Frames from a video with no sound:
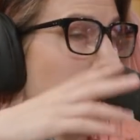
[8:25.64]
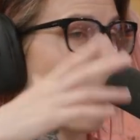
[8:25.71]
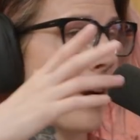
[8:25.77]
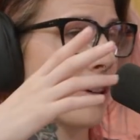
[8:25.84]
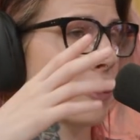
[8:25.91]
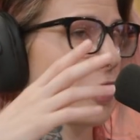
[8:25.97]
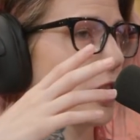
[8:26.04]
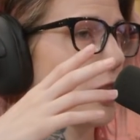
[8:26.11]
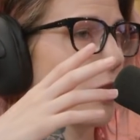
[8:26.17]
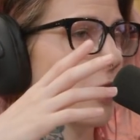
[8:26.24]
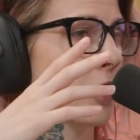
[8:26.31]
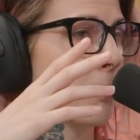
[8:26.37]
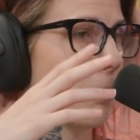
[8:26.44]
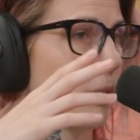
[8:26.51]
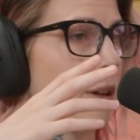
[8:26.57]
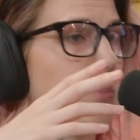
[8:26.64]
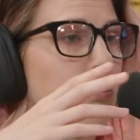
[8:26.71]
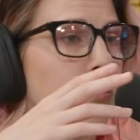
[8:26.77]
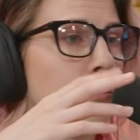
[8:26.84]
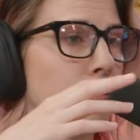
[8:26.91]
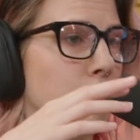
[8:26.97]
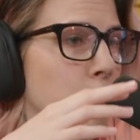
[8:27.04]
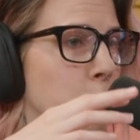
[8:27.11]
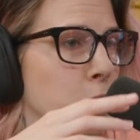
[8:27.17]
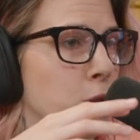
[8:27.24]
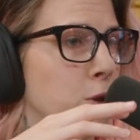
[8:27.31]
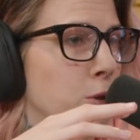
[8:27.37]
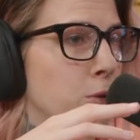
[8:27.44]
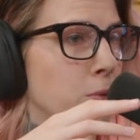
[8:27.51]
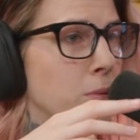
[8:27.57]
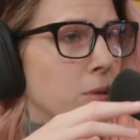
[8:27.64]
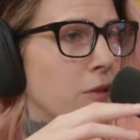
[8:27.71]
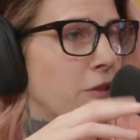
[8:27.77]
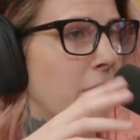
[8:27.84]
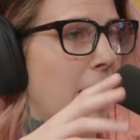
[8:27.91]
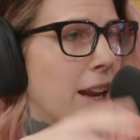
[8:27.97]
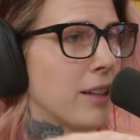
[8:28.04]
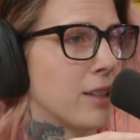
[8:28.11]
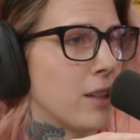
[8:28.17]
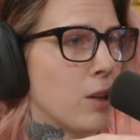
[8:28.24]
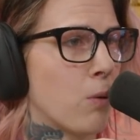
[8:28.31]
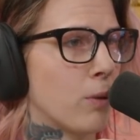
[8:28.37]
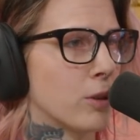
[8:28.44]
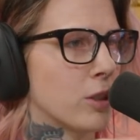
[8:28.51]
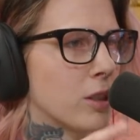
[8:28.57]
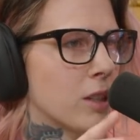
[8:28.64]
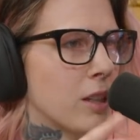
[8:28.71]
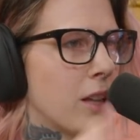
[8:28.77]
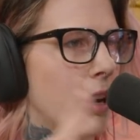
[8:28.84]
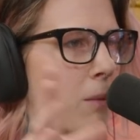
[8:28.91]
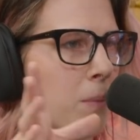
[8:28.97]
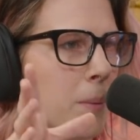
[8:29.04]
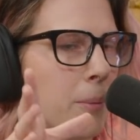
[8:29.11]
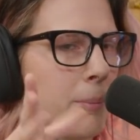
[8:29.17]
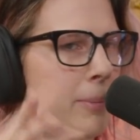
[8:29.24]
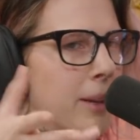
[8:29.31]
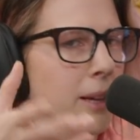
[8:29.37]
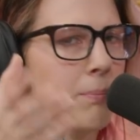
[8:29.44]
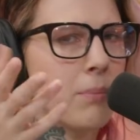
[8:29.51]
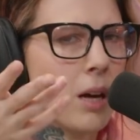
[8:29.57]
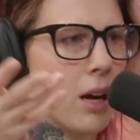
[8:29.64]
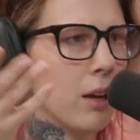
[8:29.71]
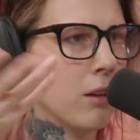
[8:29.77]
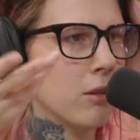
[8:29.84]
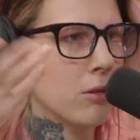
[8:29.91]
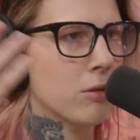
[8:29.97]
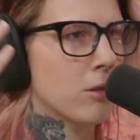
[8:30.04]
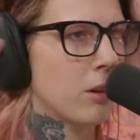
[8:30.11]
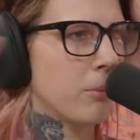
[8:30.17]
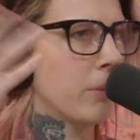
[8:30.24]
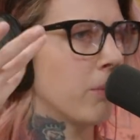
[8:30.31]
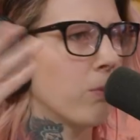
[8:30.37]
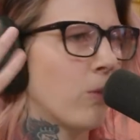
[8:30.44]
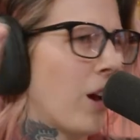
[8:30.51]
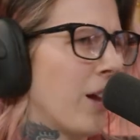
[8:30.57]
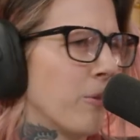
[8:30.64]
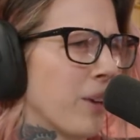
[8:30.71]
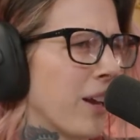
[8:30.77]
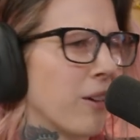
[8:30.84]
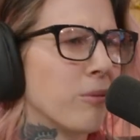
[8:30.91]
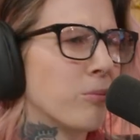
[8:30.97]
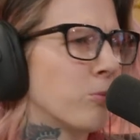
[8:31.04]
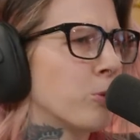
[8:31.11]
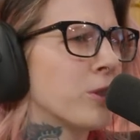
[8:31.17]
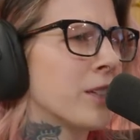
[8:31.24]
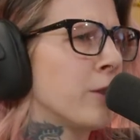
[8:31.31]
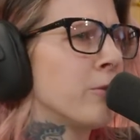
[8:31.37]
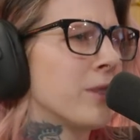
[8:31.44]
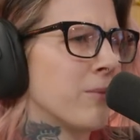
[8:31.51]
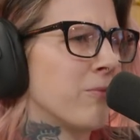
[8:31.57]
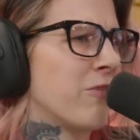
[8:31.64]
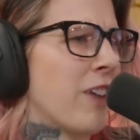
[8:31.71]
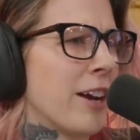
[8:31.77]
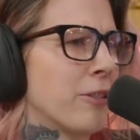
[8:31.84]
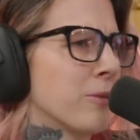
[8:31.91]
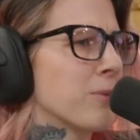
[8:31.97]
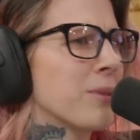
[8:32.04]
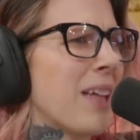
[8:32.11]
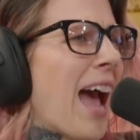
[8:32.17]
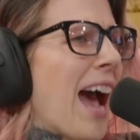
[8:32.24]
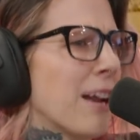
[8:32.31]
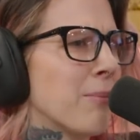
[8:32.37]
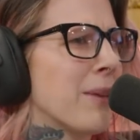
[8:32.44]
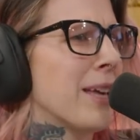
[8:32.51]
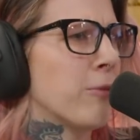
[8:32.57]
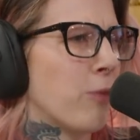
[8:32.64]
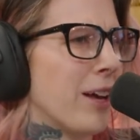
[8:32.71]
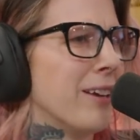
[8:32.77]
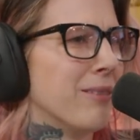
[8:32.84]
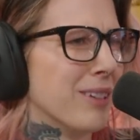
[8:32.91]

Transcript: I'm actually still going to put the G2s, the Fnatics, and the Origins in there. People will be like, biased. I don't care. We'll see who's in finals. At me win.